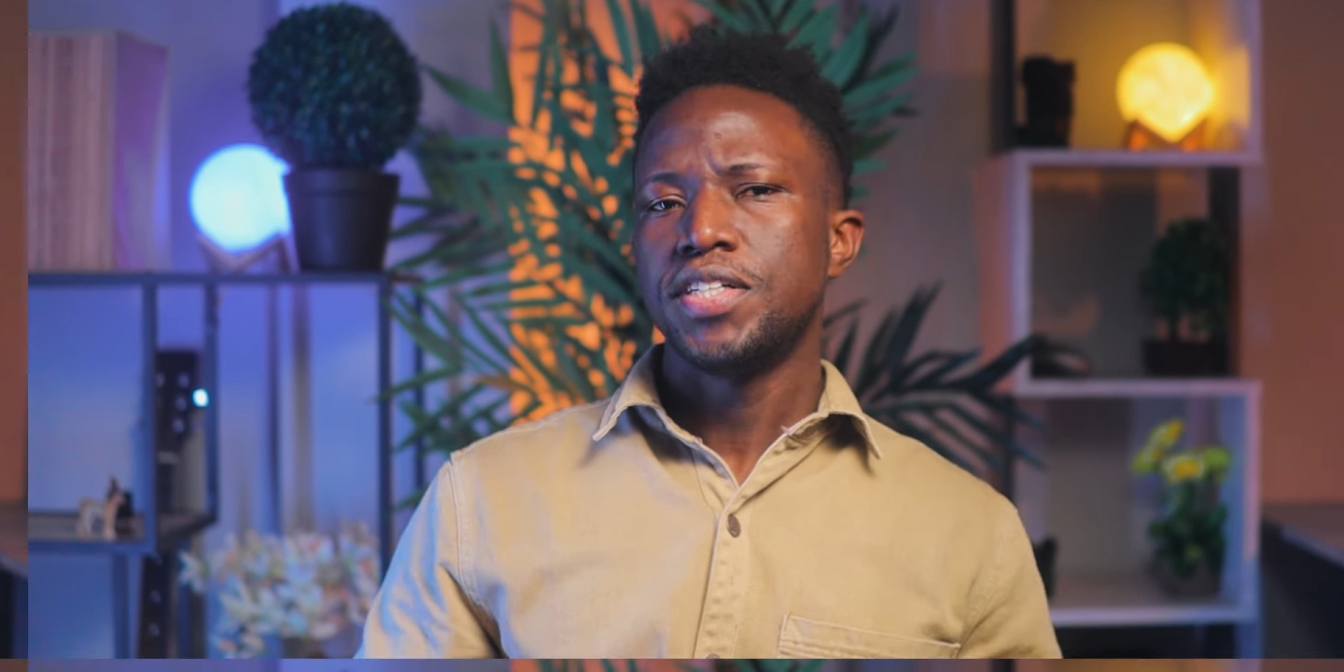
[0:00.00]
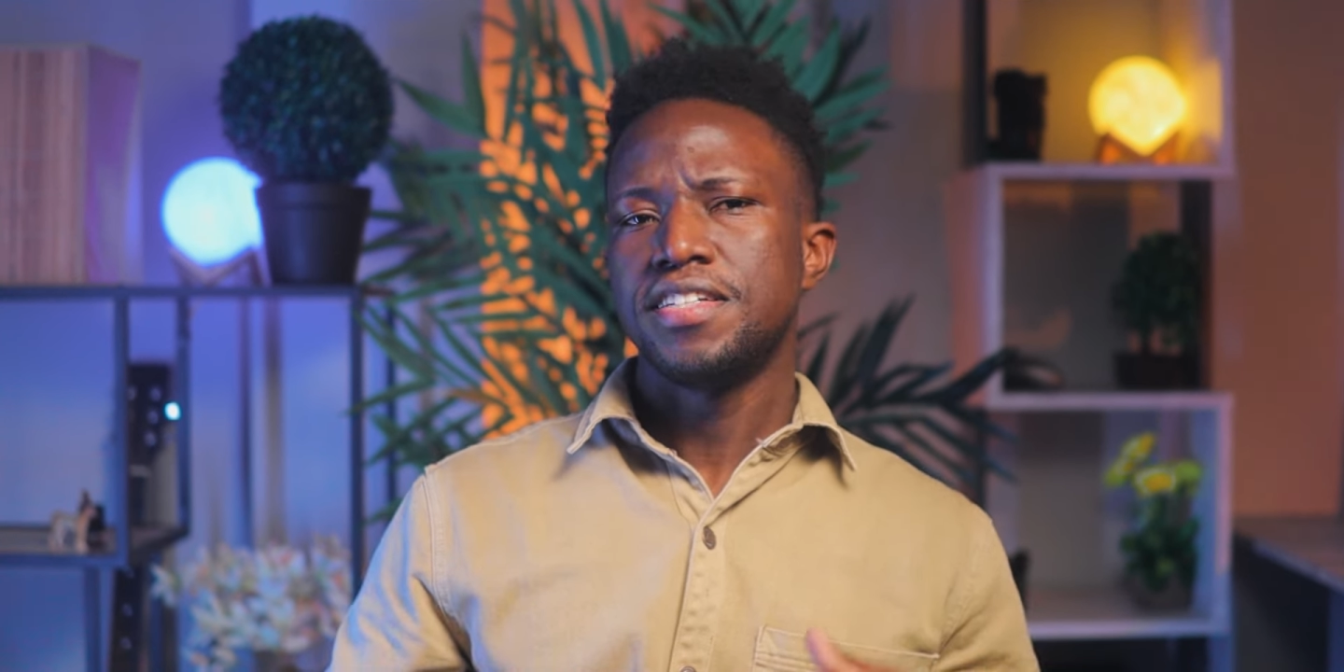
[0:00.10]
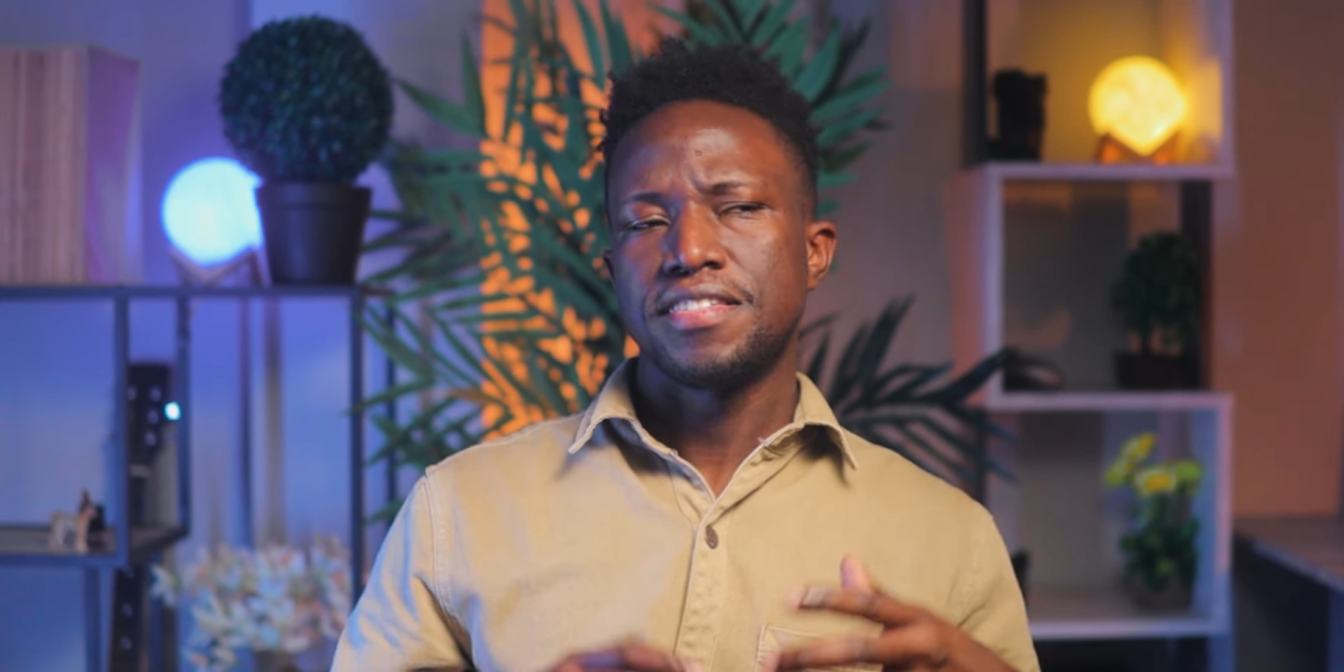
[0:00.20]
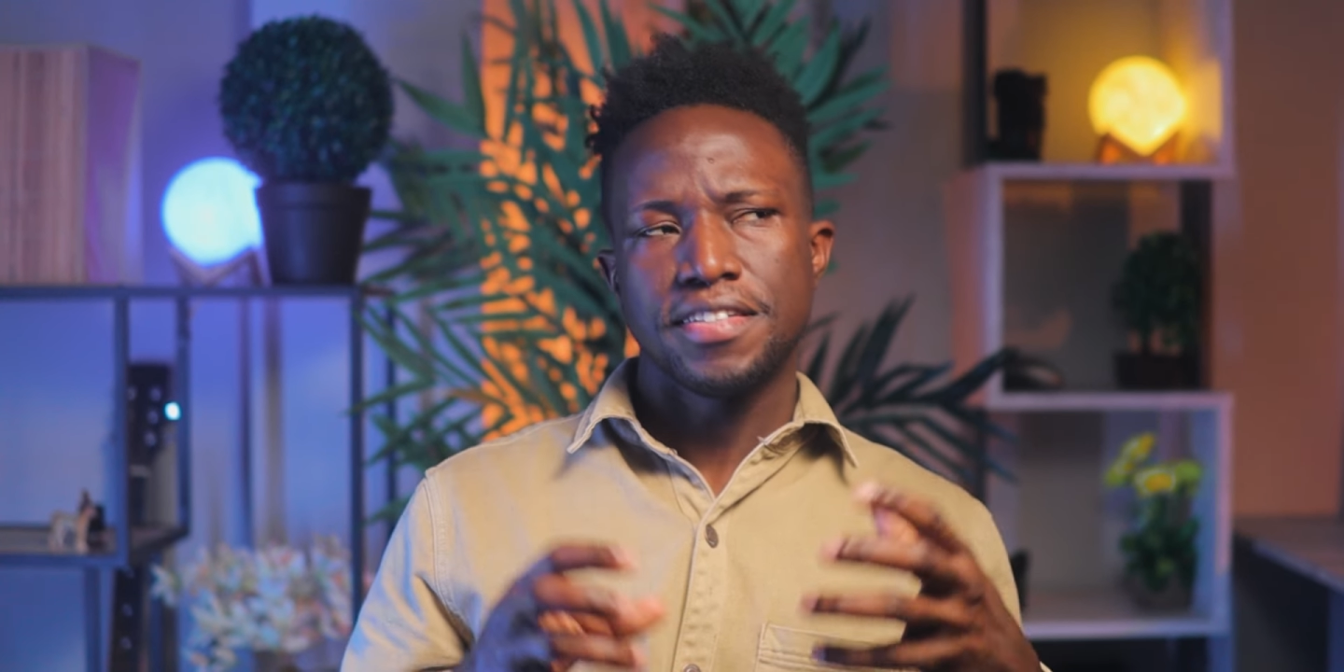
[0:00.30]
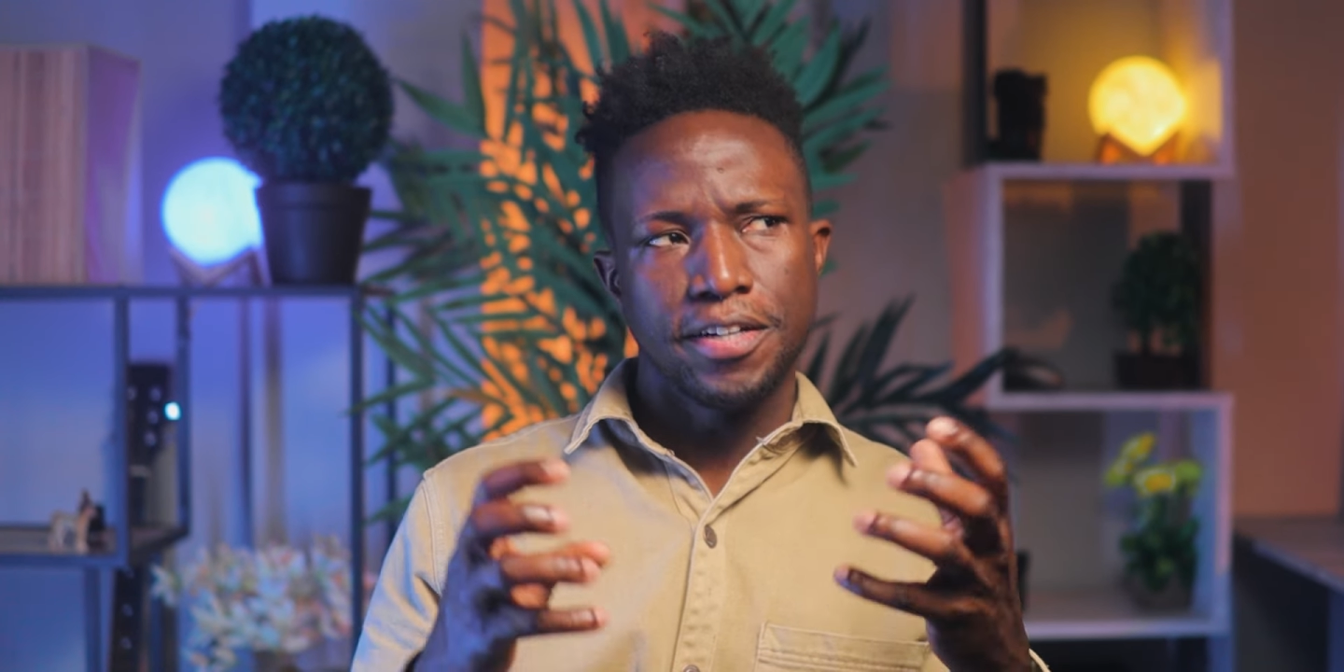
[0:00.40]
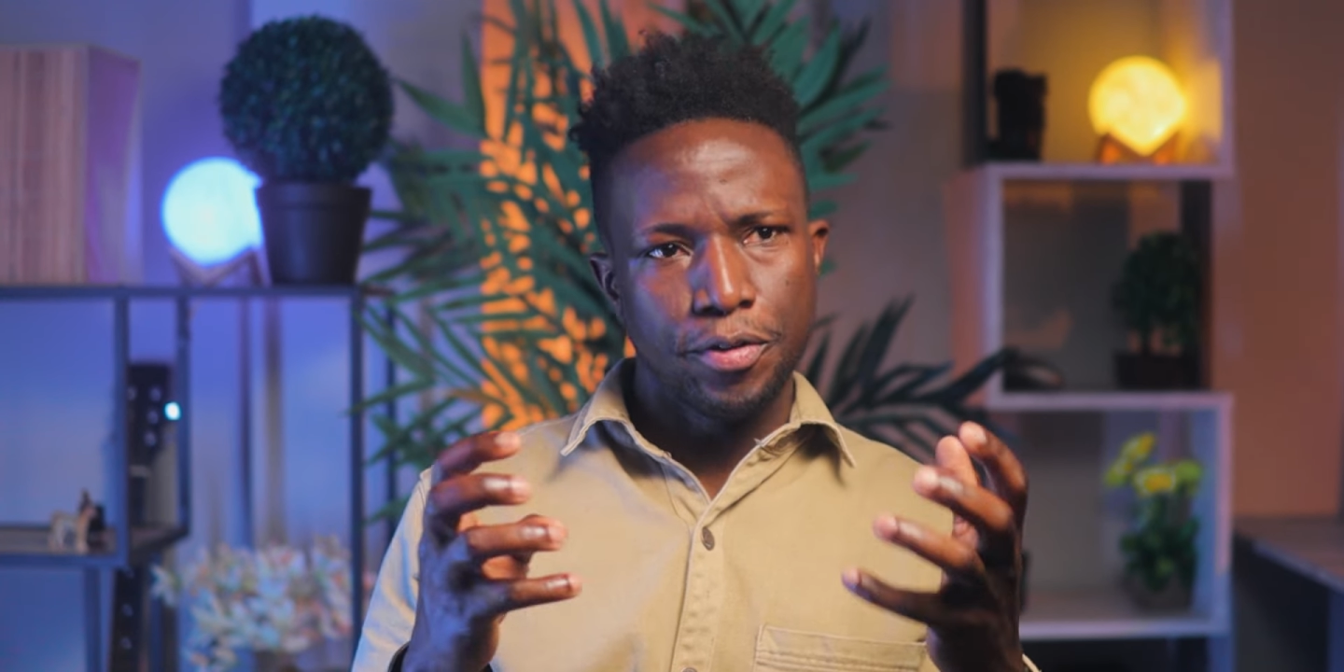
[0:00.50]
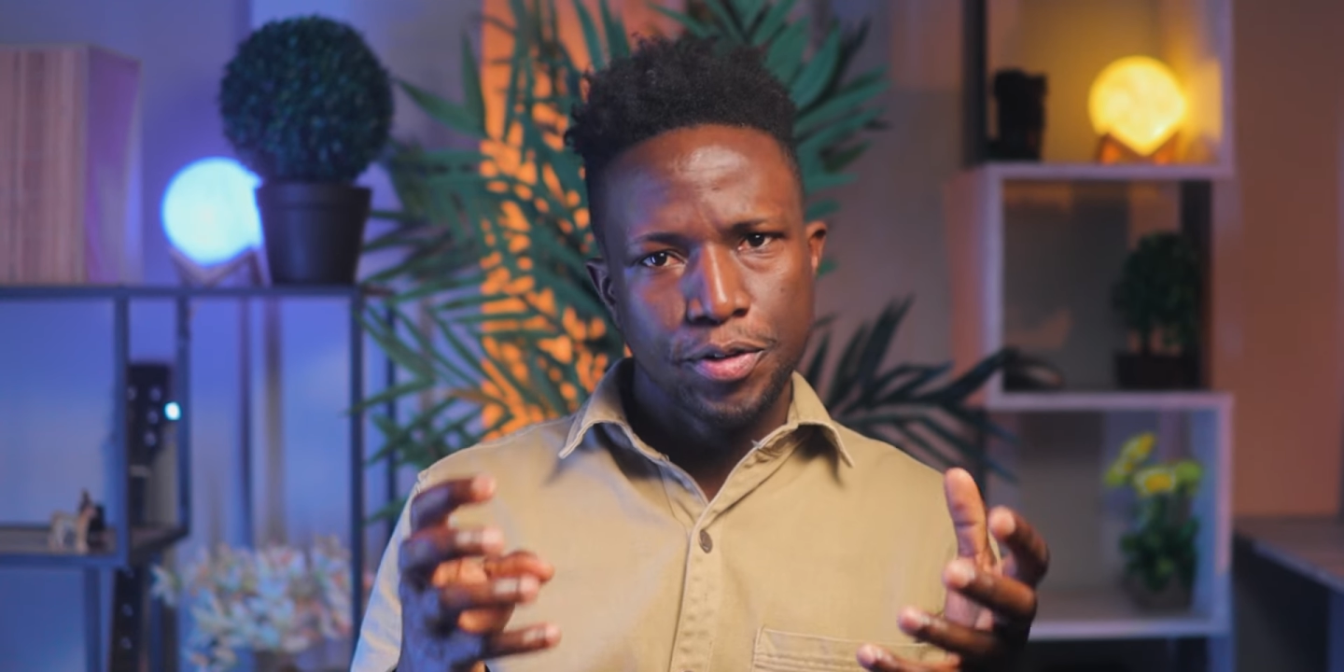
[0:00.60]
which is a